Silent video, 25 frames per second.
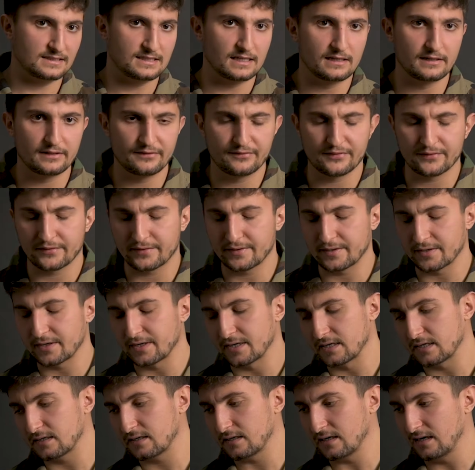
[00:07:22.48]

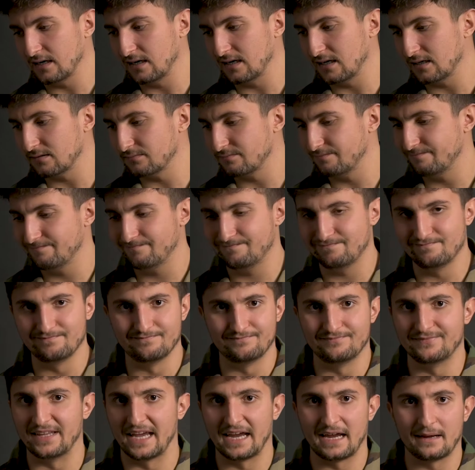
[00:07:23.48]
delivering
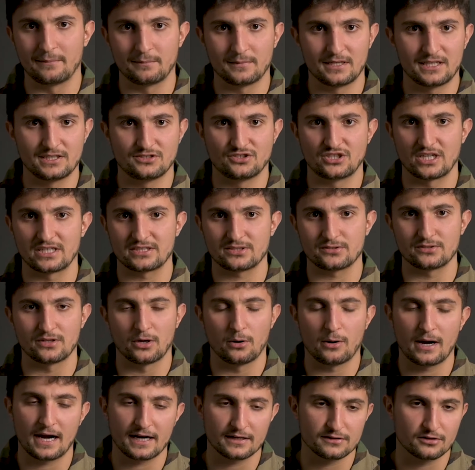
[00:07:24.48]
them, it's just
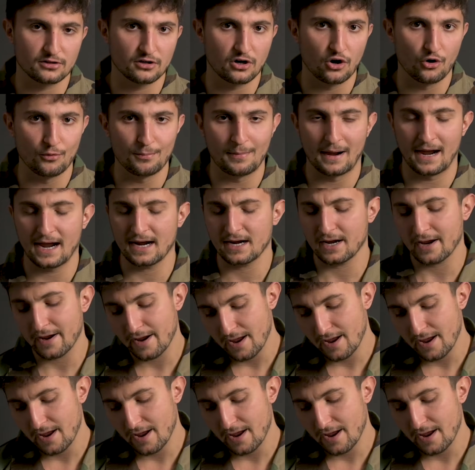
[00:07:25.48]
hard to go back.